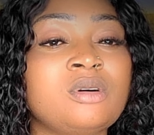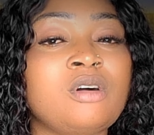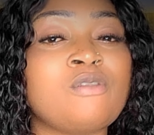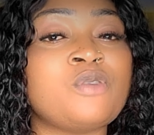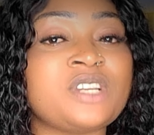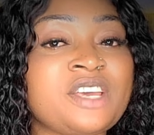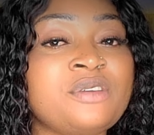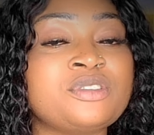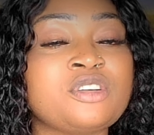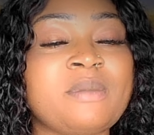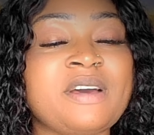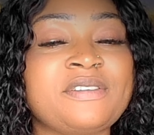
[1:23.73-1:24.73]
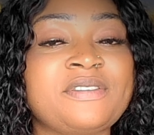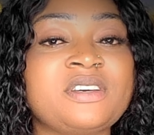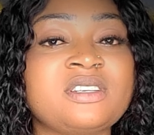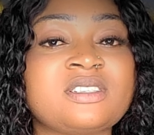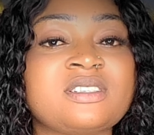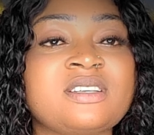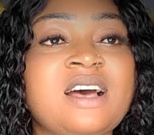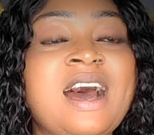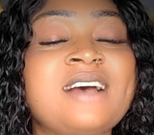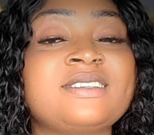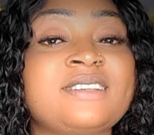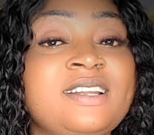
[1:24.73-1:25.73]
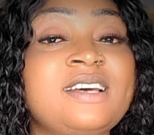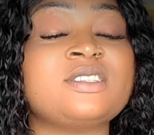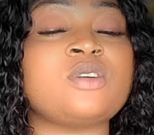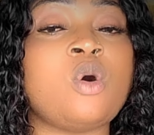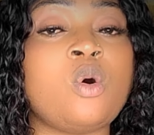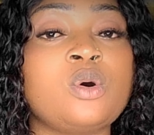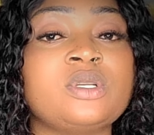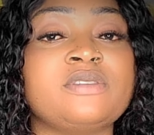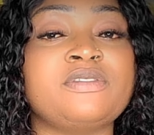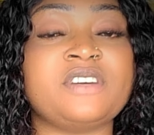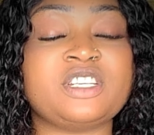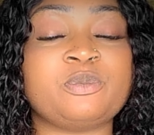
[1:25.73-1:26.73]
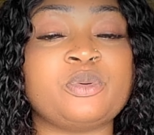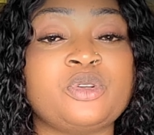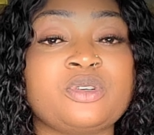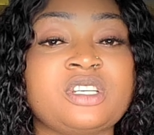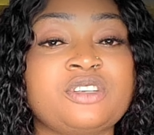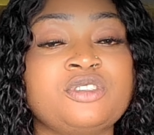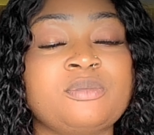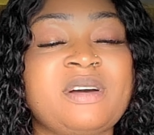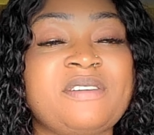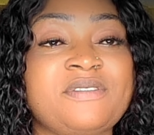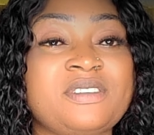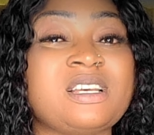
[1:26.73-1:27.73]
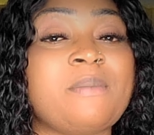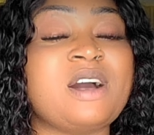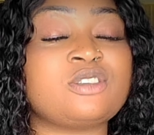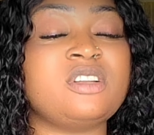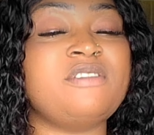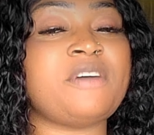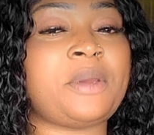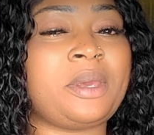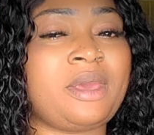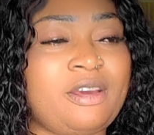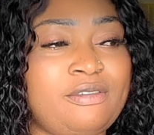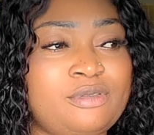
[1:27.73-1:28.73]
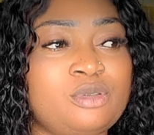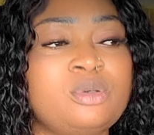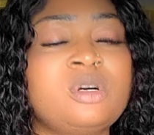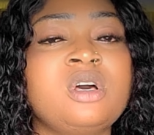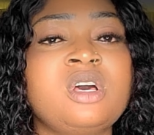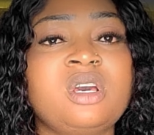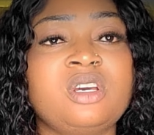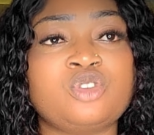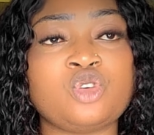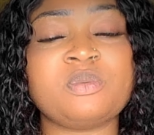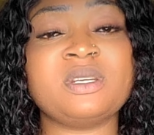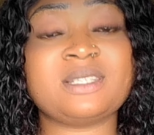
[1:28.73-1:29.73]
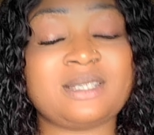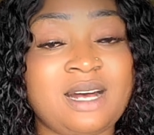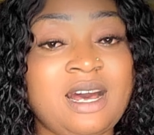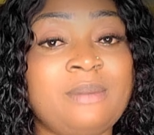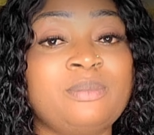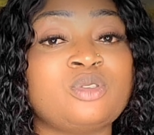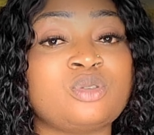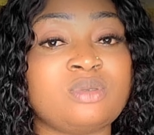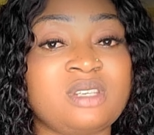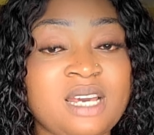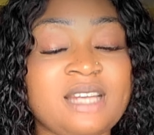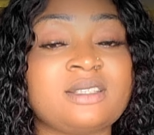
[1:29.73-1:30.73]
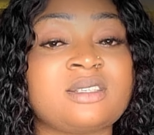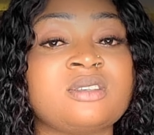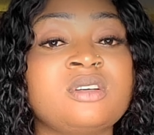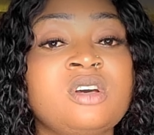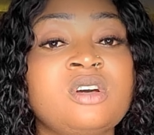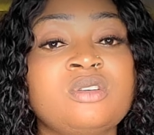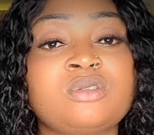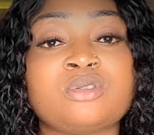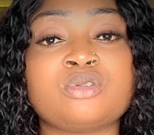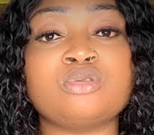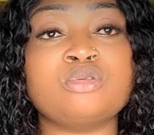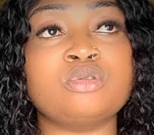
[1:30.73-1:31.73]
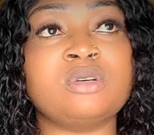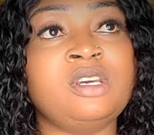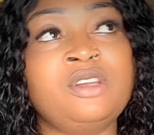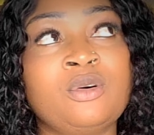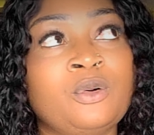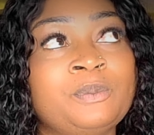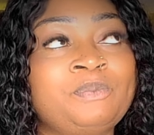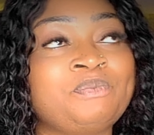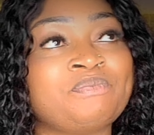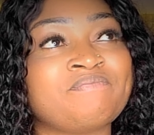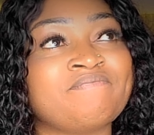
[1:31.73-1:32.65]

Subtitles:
of what I use on my face. I select all the first products I use on my face. I'm actually very careful. It took me time to get to know